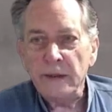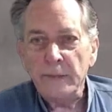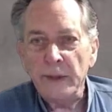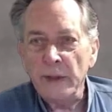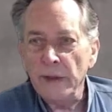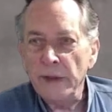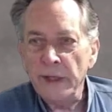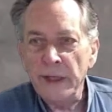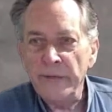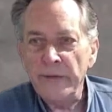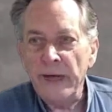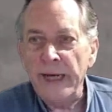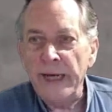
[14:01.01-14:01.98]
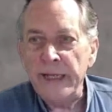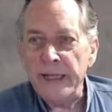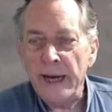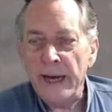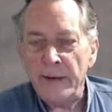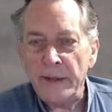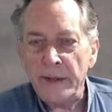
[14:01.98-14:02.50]
but not enough for 8
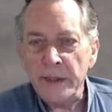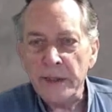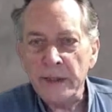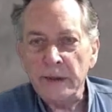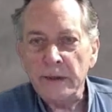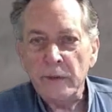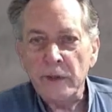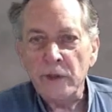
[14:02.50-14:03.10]
hours, which